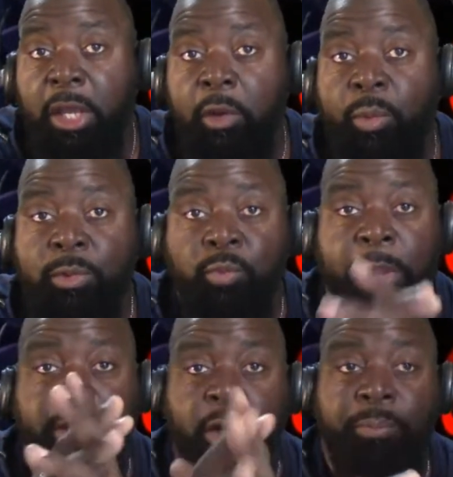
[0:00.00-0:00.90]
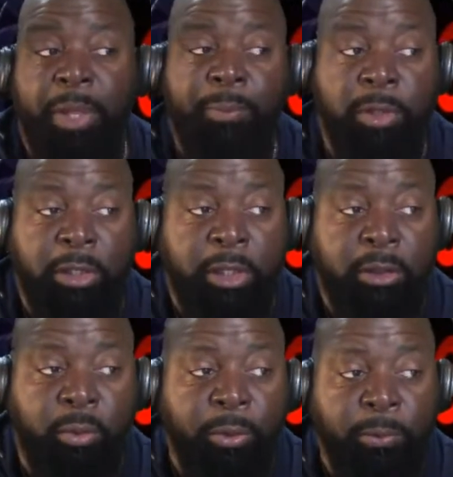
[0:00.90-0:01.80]
And we was waiting on people to
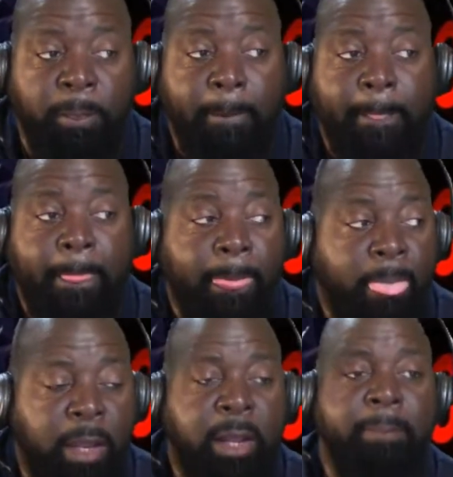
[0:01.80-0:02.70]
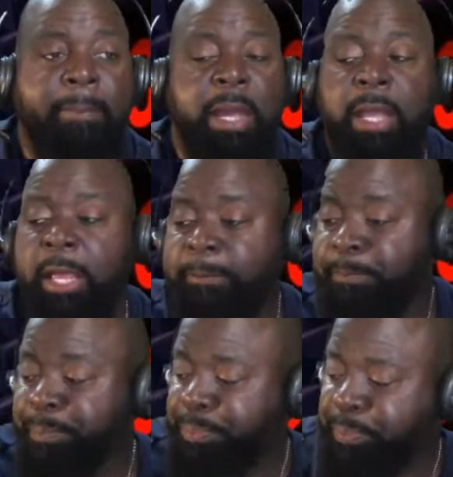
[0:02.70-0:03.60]
get through. And,
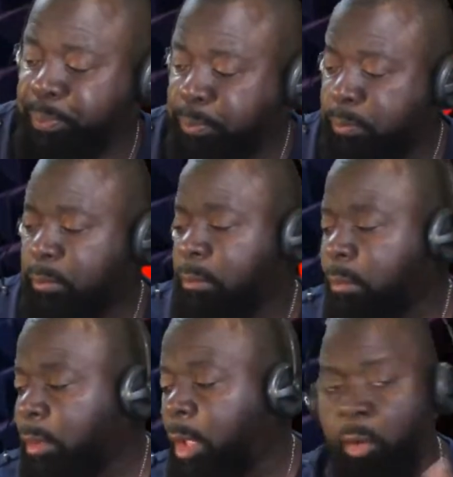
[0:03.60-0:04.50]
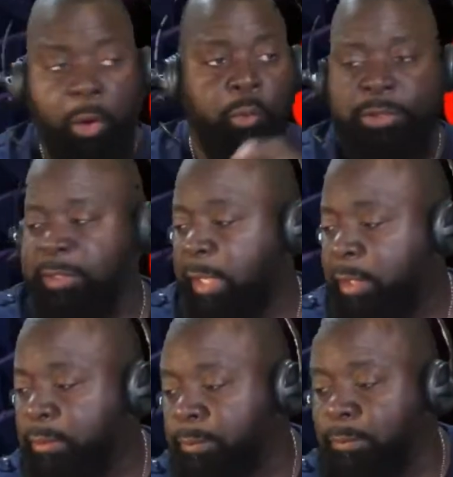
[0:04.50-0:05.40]
man, hold on one second.